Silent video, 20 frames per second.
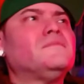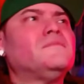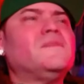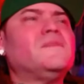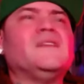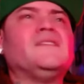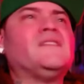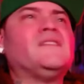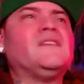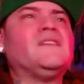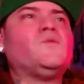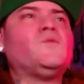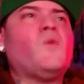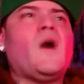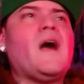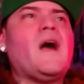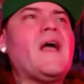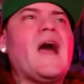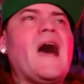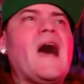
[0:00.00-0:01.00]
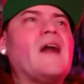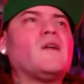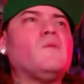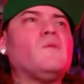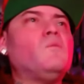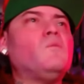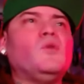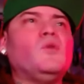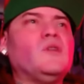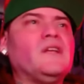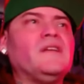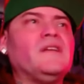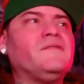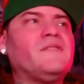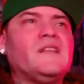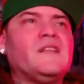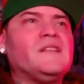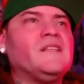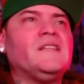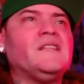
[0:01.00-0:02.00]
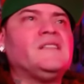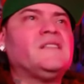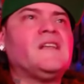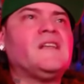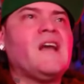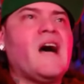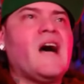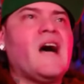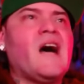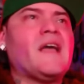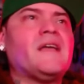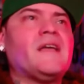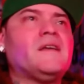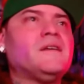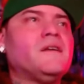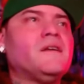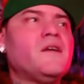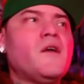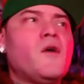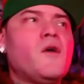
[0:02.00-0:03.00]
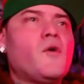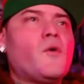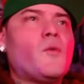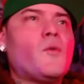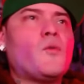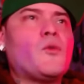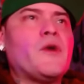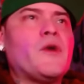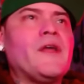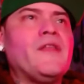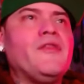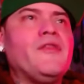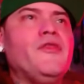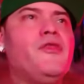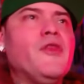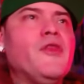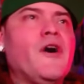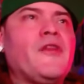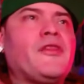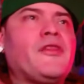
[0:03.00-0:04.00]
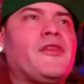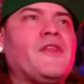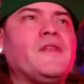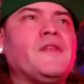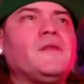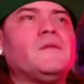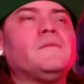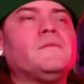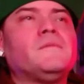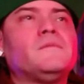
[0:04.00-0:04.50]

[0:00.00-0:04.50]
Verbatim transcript: This is why I don't believe that this guy read nothing.